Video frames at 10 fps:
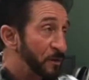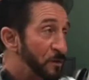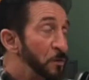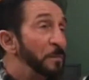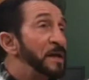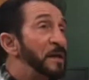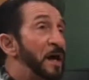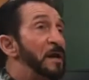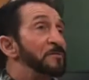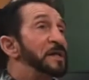You may
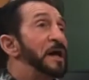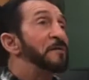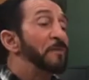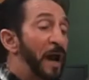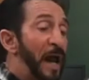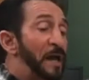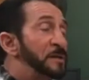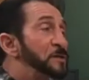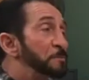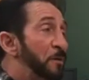not have ever had this